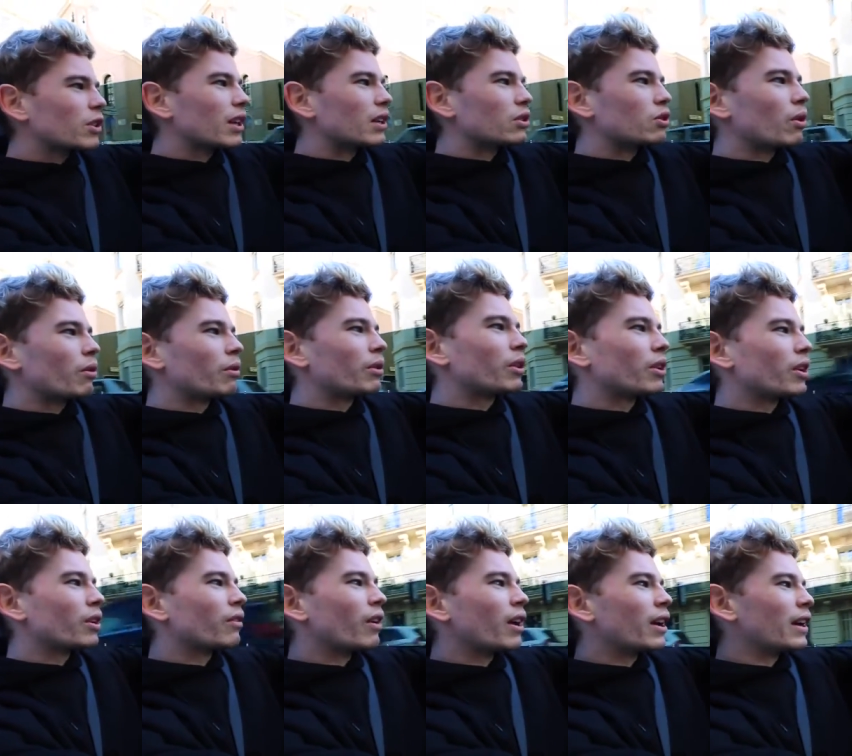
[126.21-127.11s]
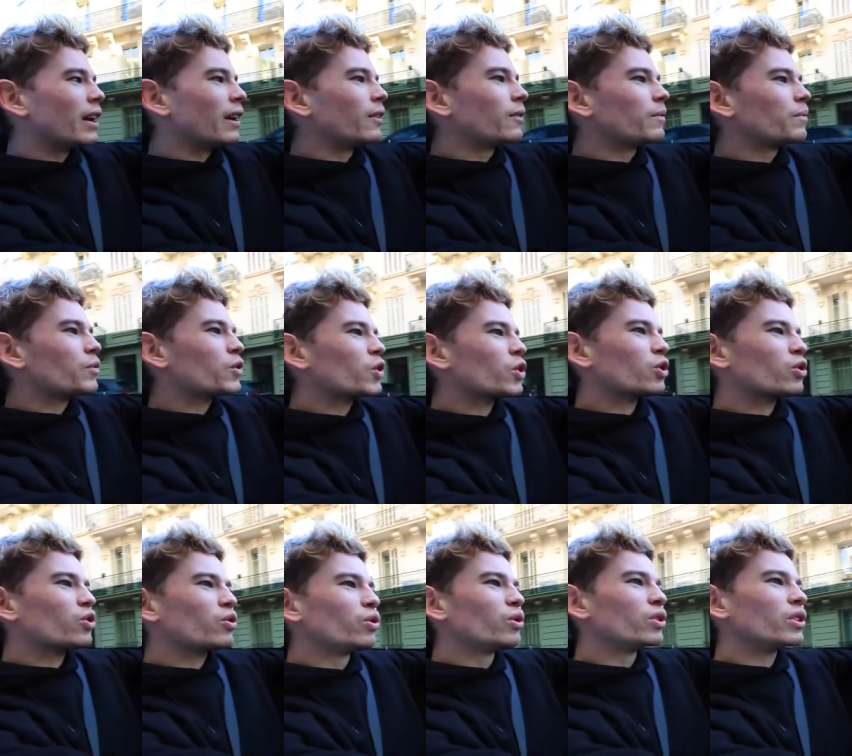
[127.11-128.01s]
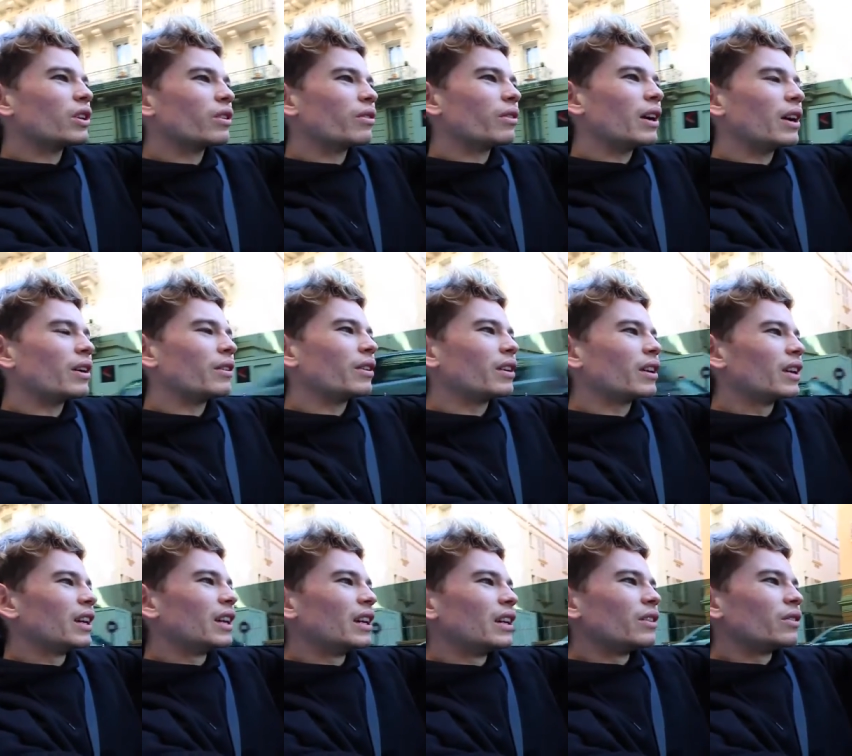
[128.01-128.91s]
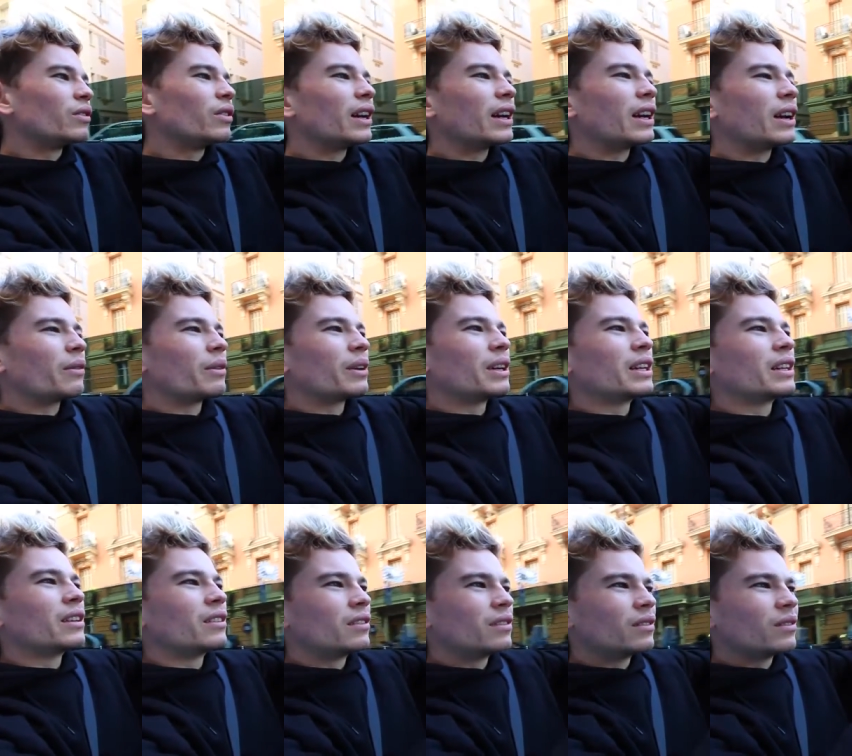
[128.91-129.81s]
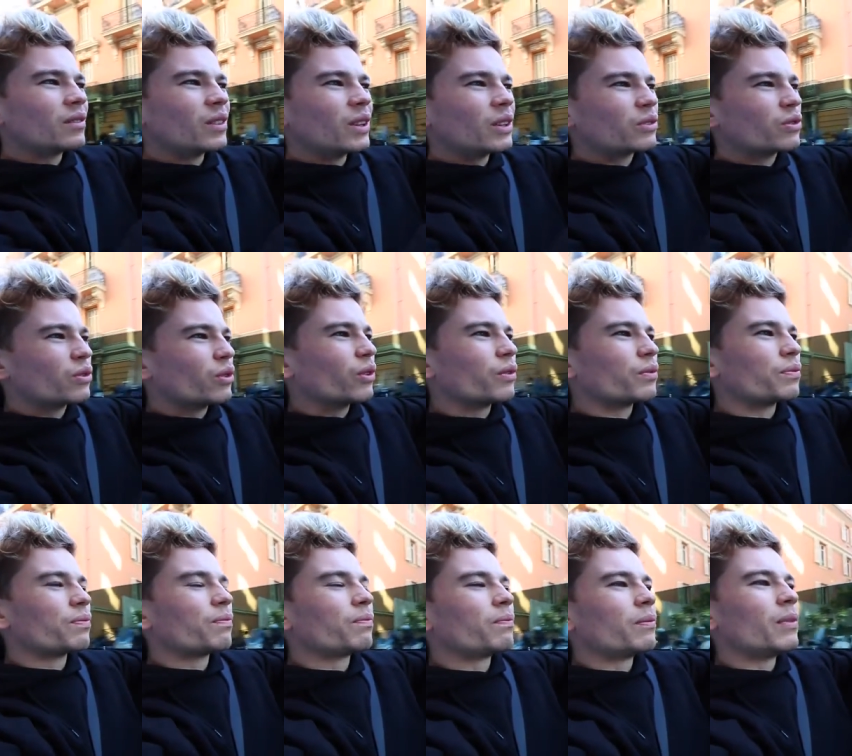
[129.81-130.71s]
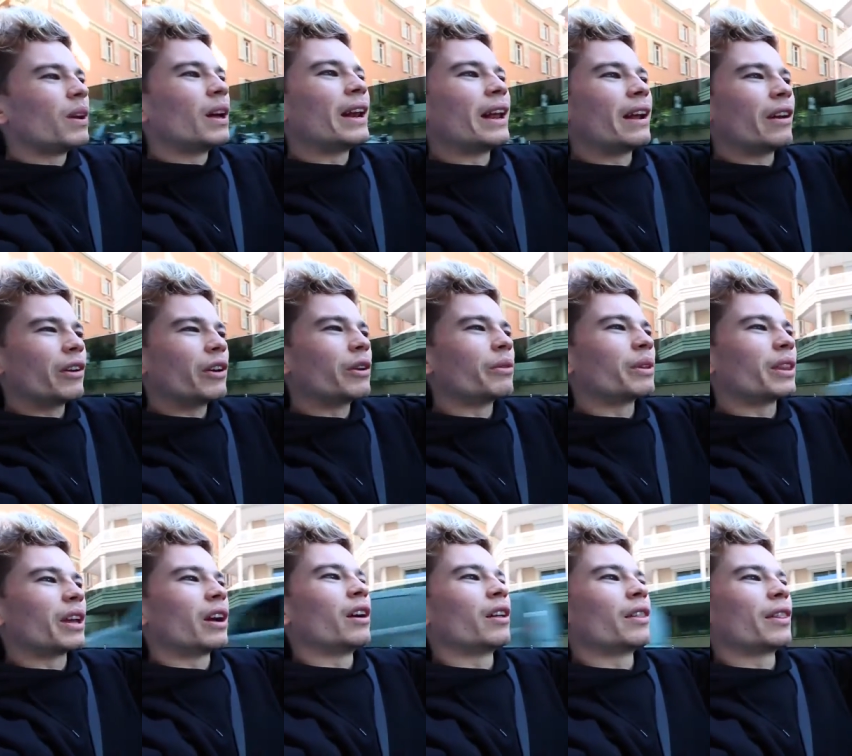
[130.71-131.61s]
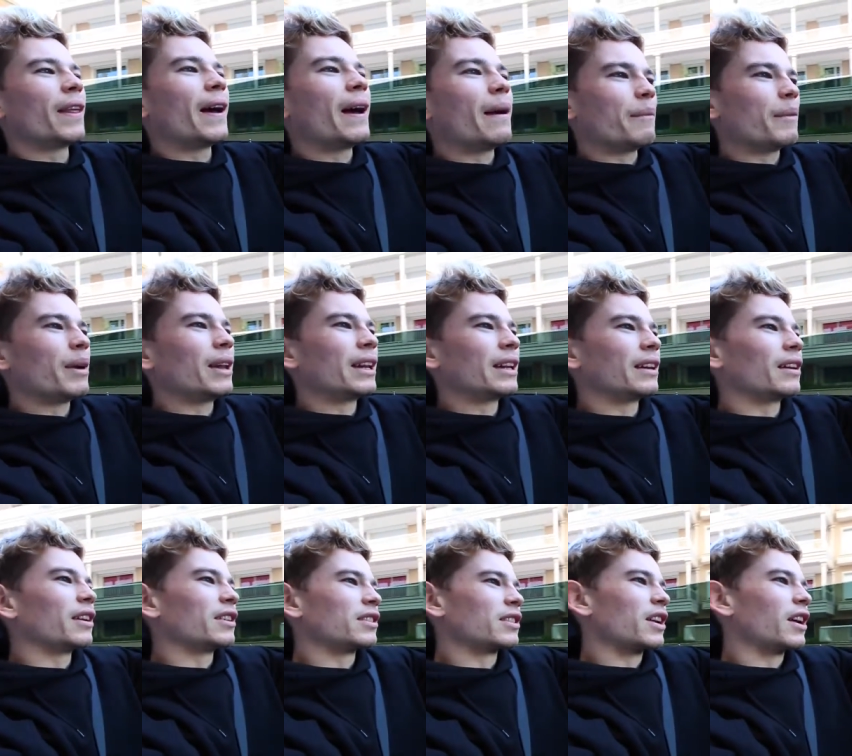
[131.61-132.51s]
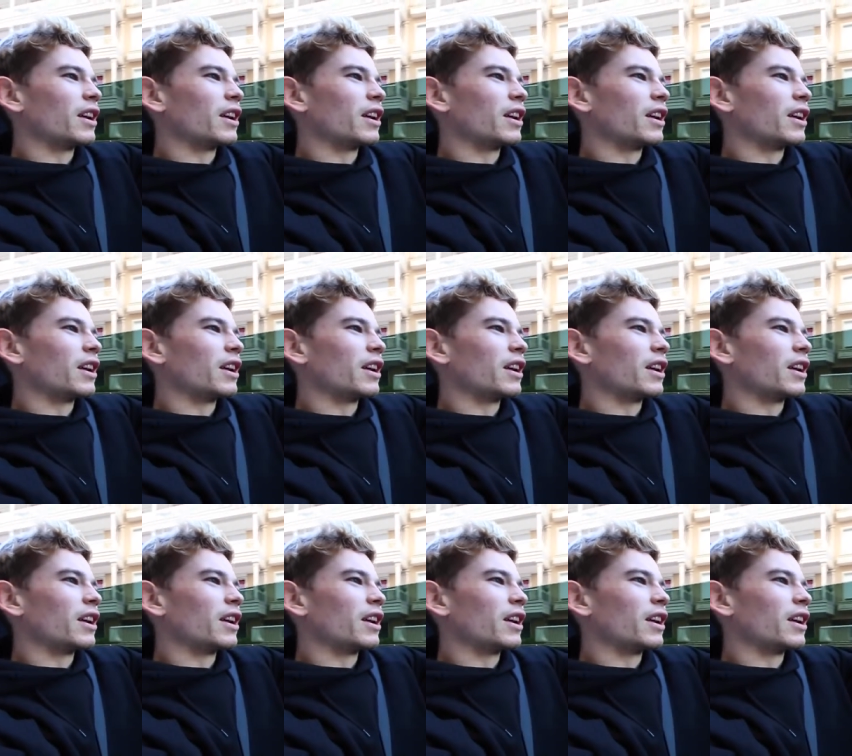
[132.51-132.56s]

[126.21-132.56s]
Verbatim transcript: So that's what we're doing right now, just cruising around. Right now we're in a, sort of an area where there aren't that many nice